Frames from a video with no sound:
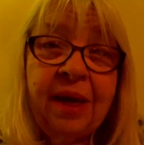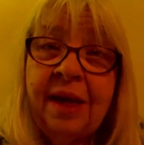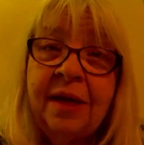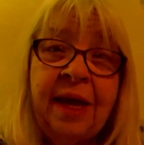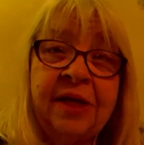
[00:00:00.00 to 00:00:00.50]

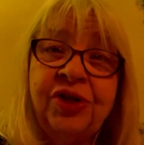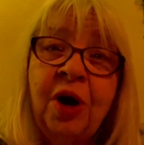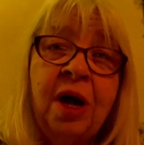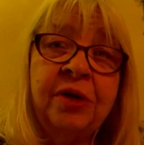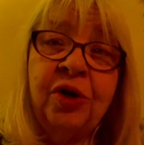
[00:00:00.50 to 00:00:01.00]
And as you
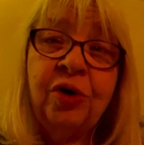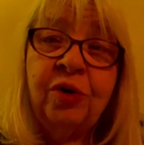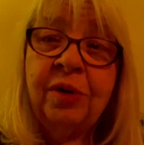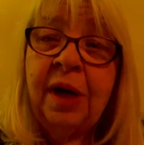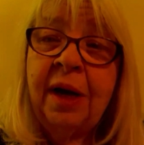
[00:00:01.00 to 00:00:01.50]
all
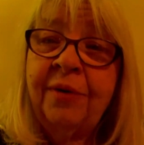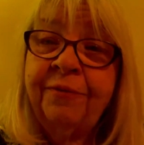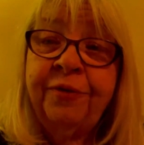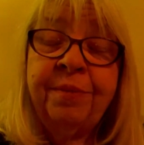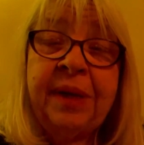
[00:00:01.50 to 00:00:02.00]
know, uh,
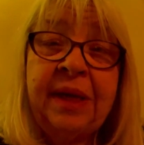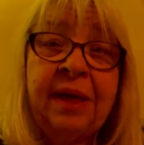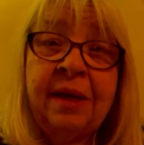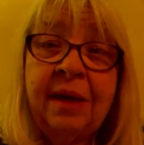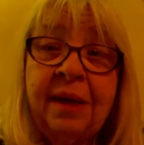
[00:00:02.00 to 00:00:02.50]
for me,